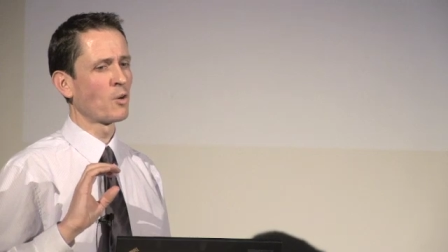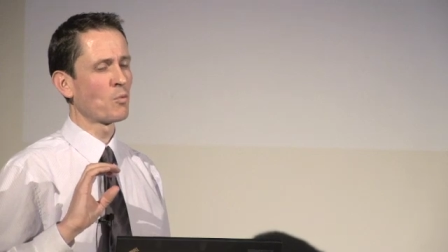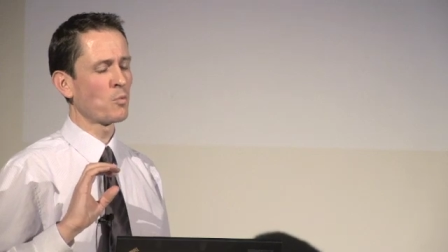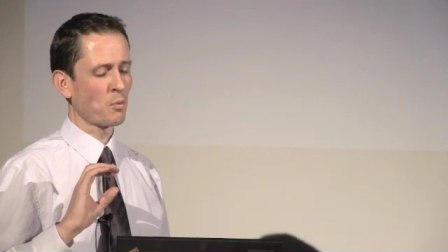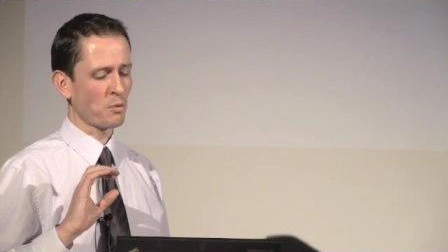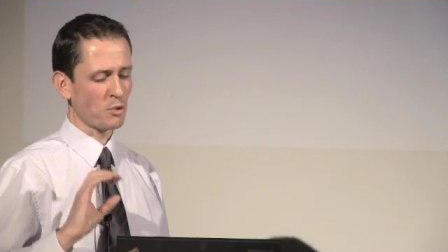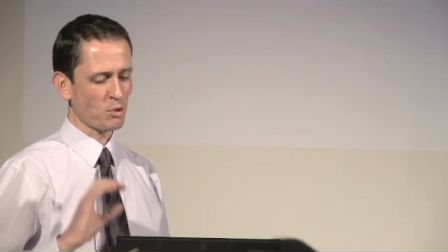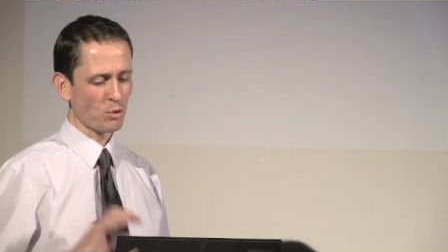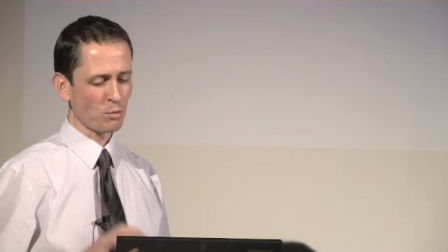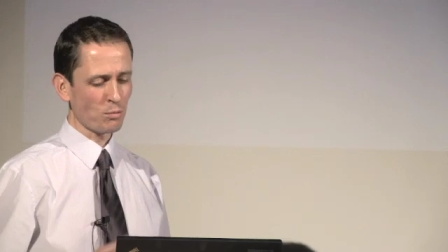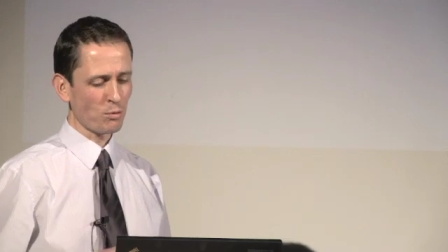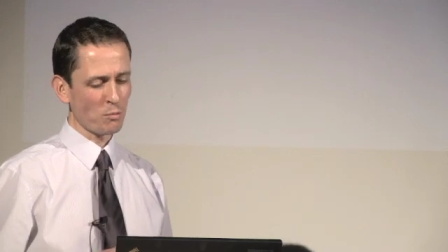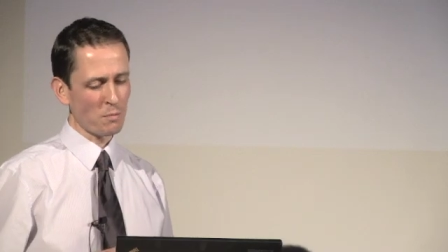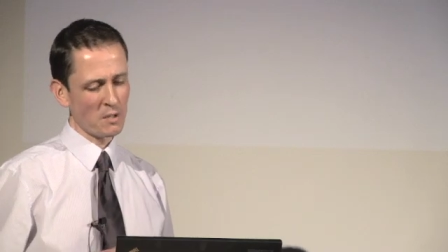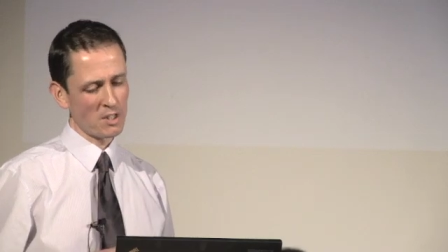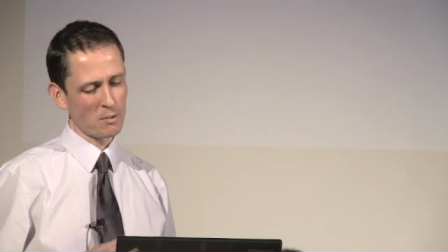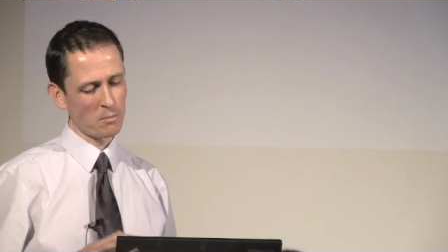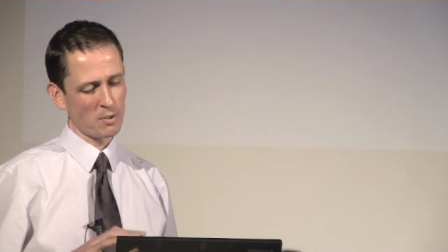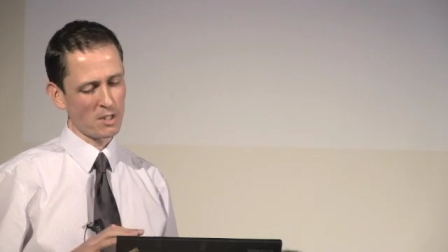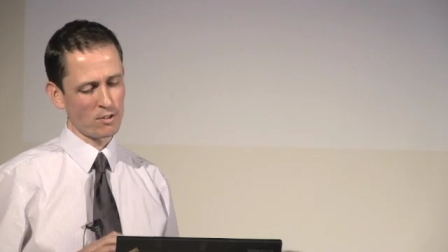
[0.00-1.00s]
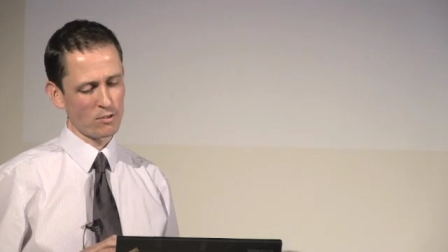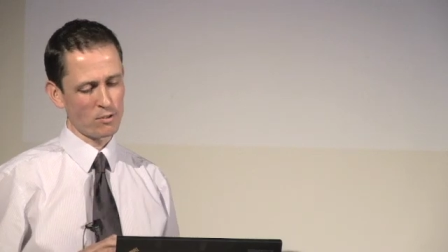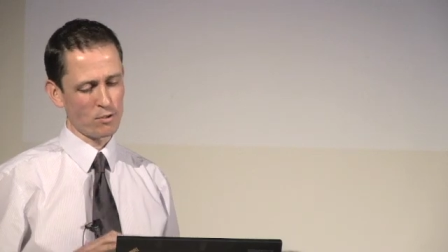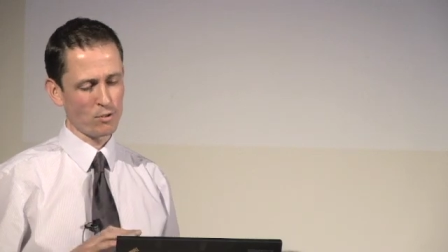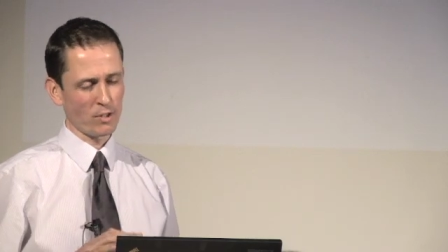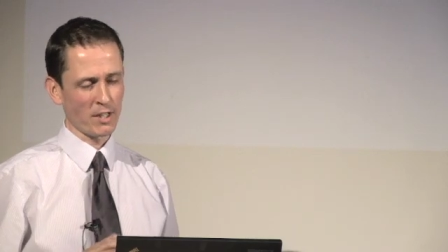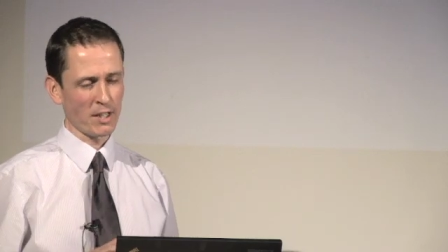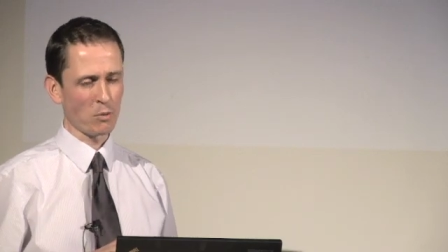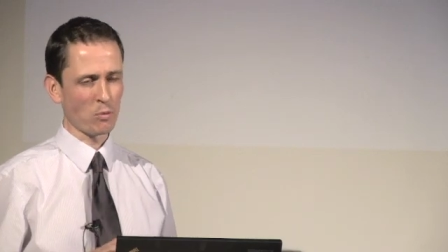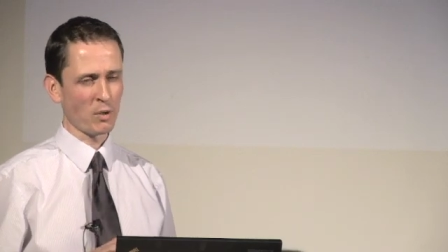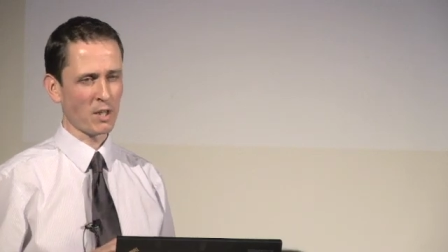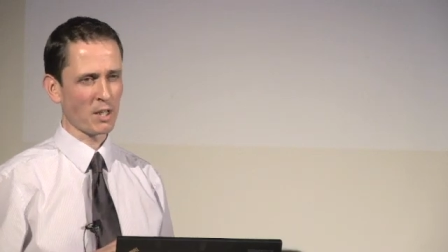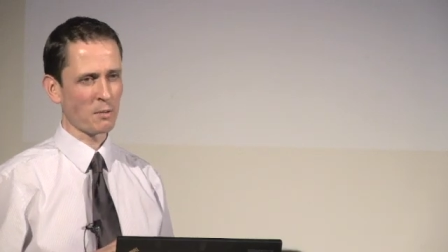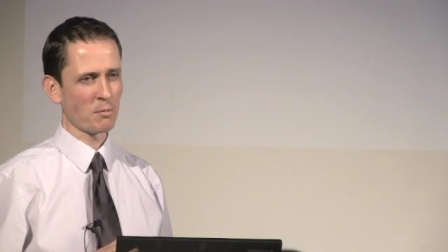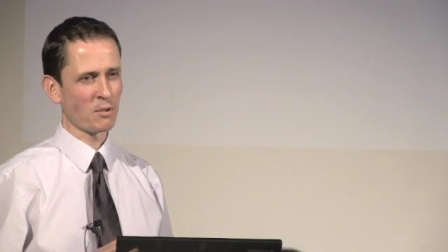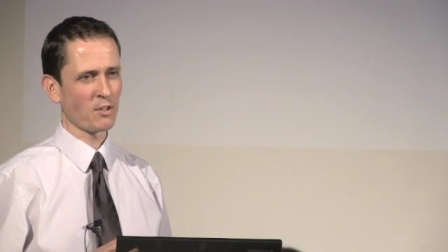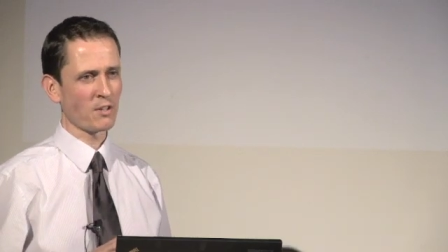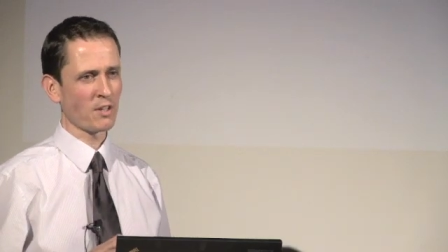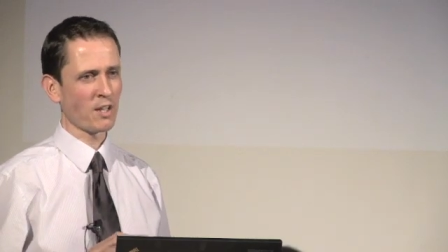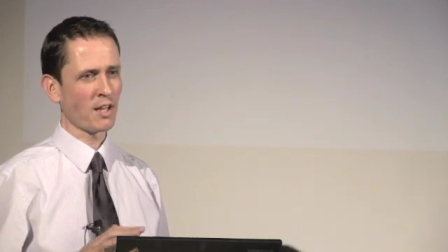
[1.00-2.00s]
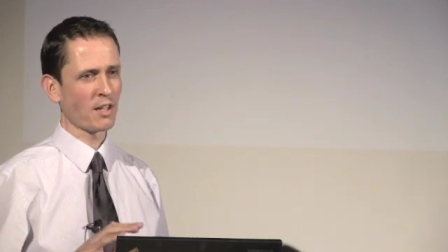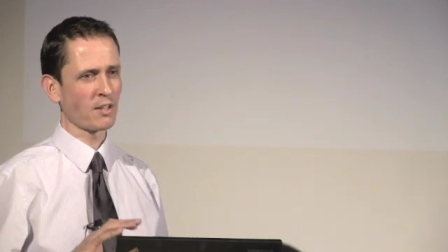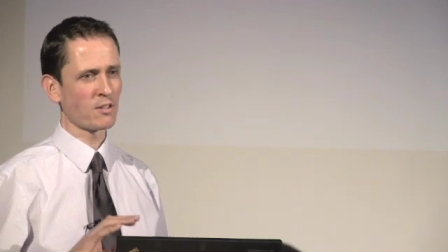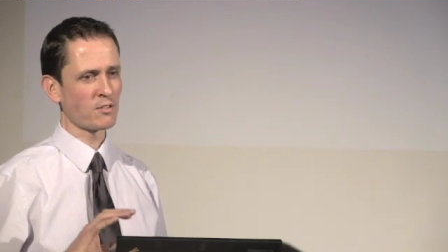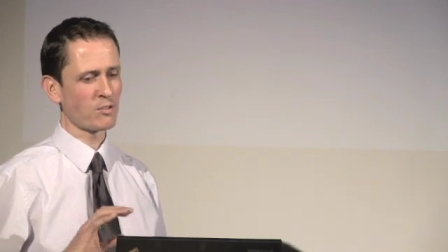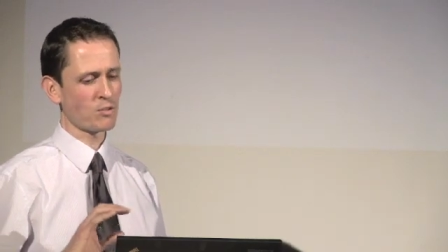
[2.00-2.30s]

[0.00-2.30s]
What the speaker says: We were told we were being a bit too right-wing about that,